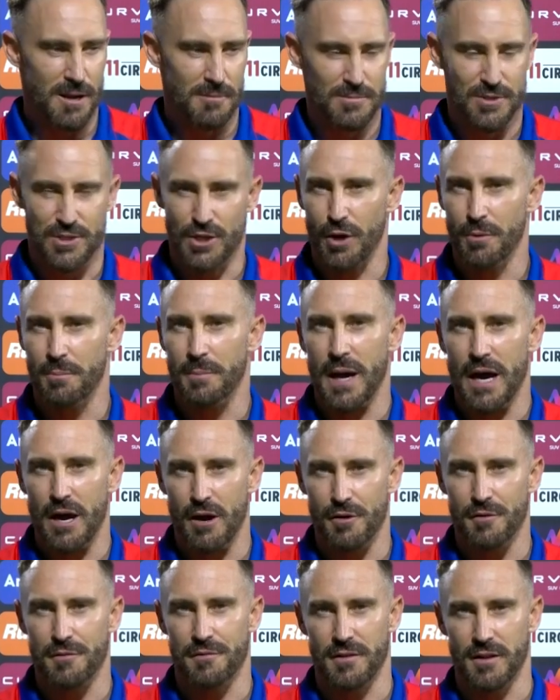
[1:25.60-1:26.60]
so
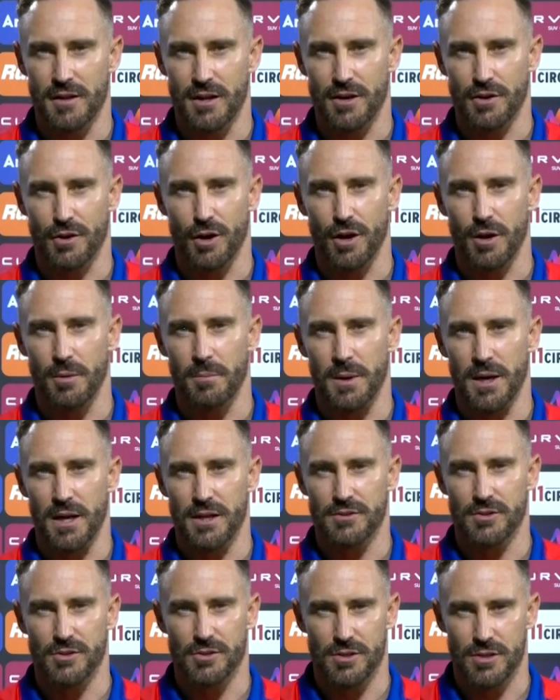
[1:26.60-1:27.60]
powerful and have got an
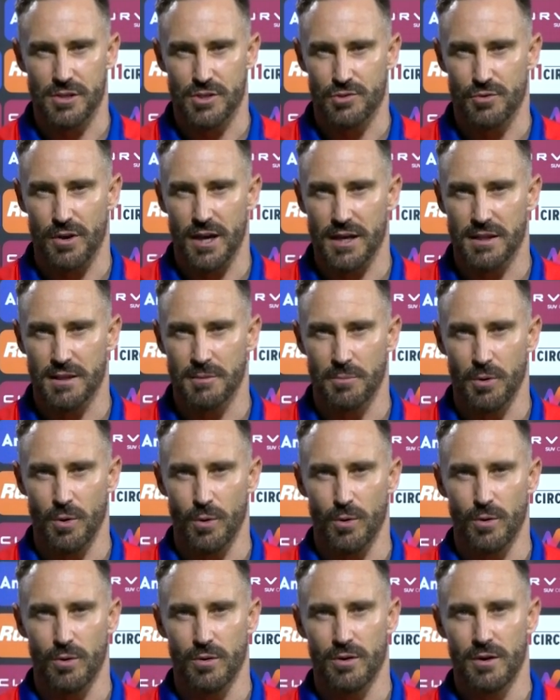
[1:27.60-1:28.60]
ability to just strike the
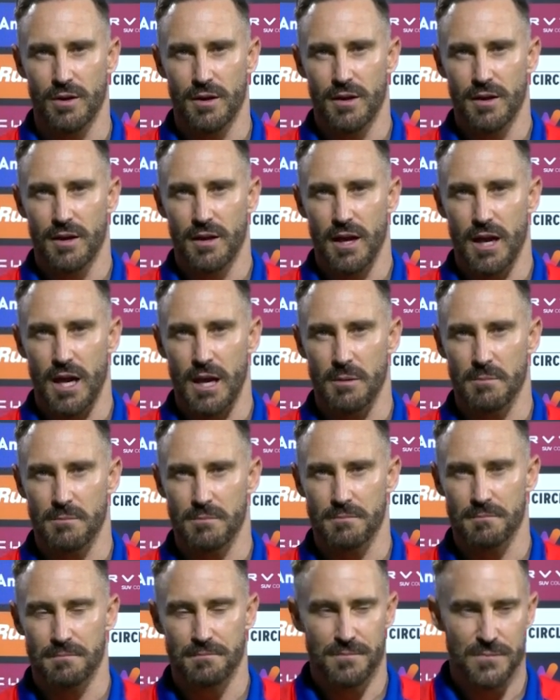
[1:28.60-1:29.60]
ball
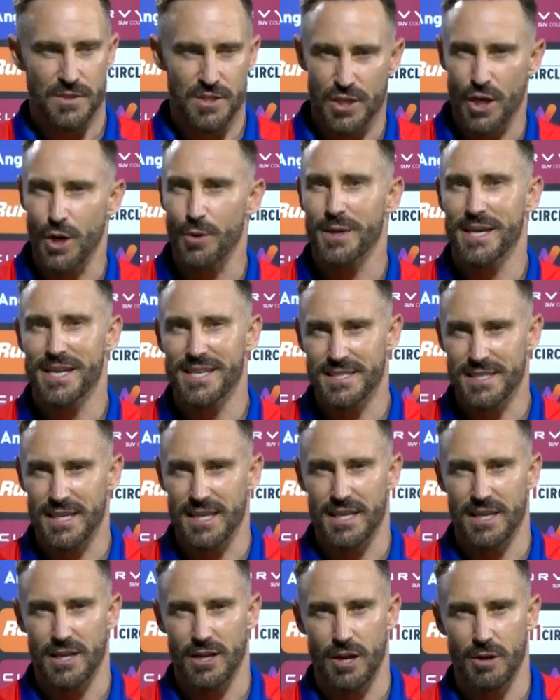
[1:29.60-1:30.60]
so easy.
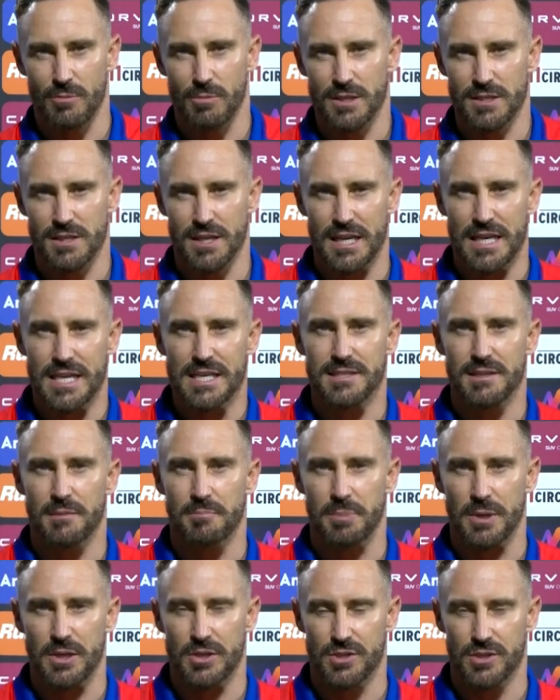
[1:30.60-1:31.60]
You know, it wasn't an easy
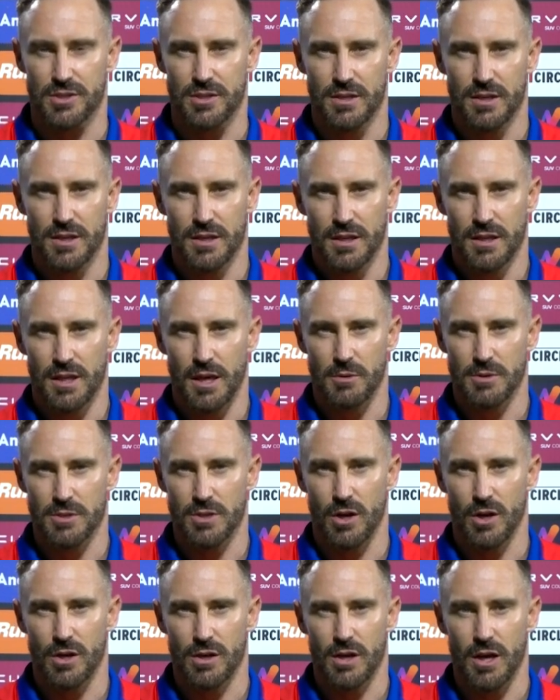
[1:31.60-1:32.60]
pitch. There was
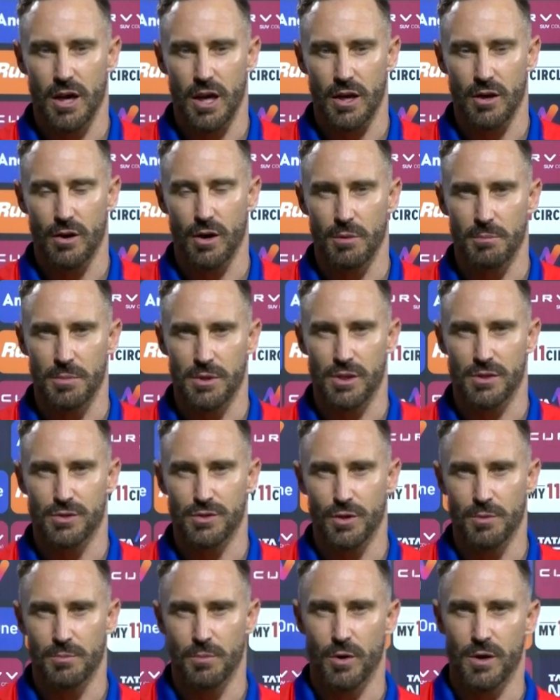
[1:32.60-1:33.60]
a lot going on, but the
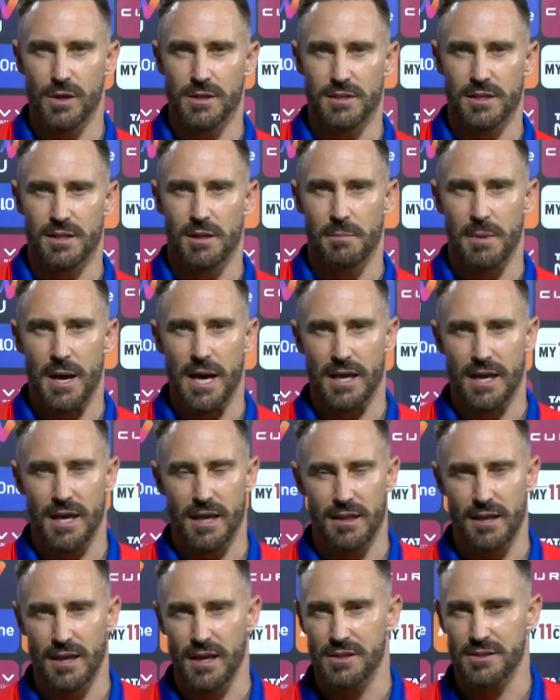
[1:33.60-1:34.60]
two boys at the back
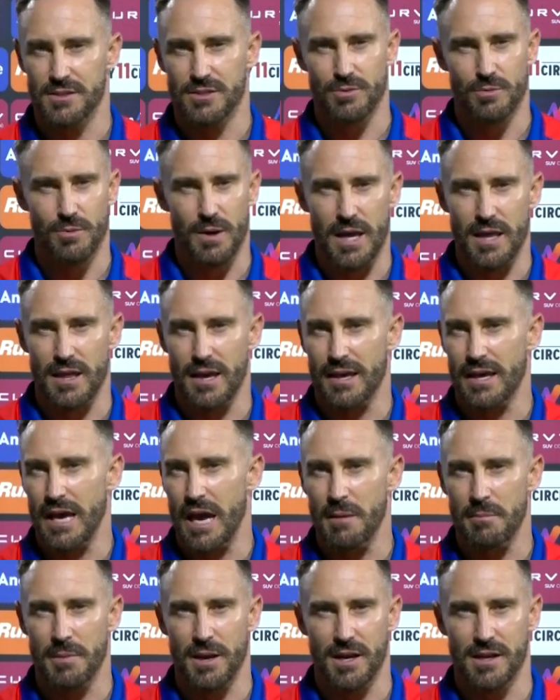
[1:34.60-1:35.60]
end there, just the way they
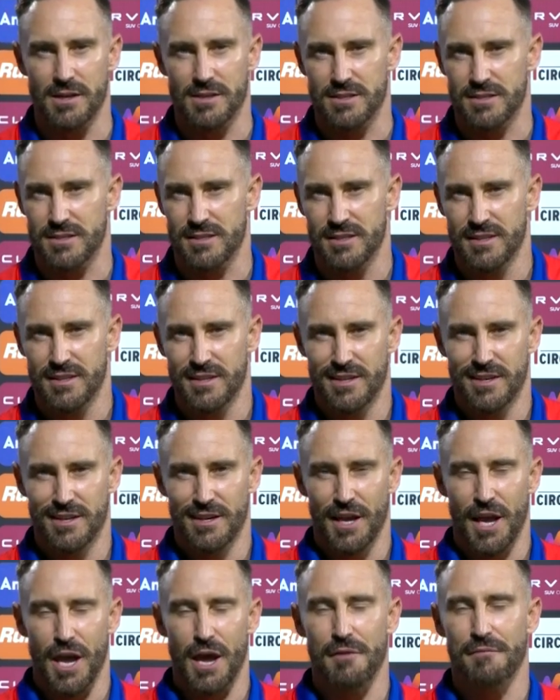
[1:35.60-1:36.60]
came in and just
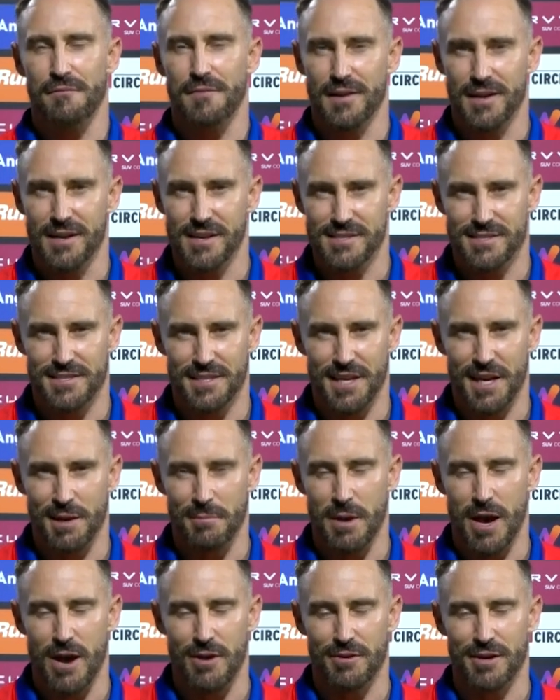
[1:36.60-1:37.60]
effortless
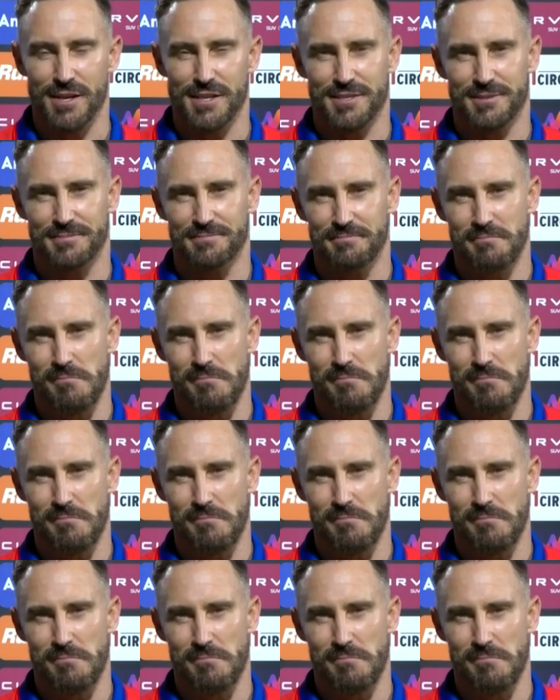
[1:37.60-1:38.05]
hitting boundaries.